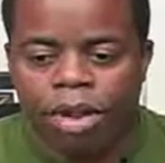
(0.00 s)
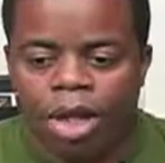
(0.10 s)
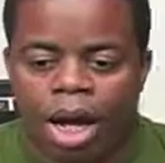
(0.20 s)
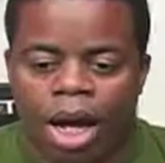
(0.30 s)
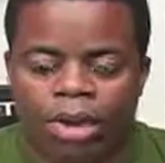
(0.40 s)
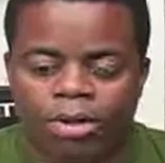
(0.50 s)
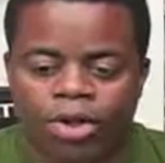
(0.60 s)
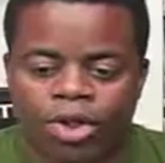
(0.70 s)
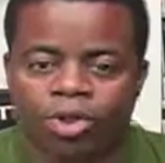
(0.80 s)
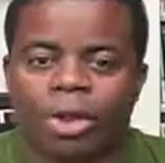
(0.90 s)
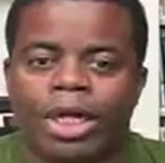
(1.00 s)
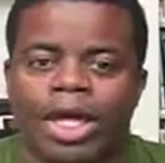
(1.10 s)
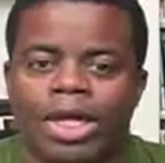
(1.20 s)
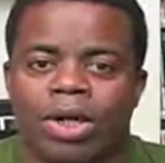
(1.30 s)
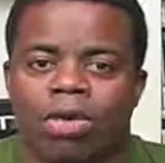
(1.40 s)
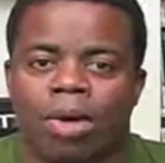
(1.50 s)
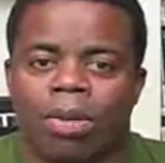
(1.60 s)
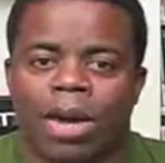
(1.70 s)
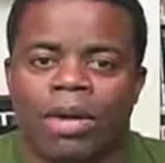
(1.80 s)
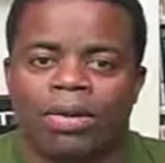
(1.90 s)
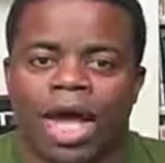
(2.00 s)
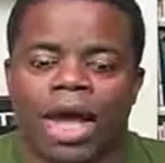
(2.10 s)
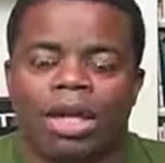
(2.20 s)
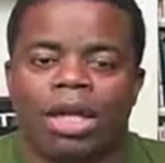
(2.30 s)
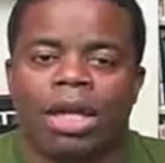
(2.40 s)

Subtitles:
so just wanted to let you know about that.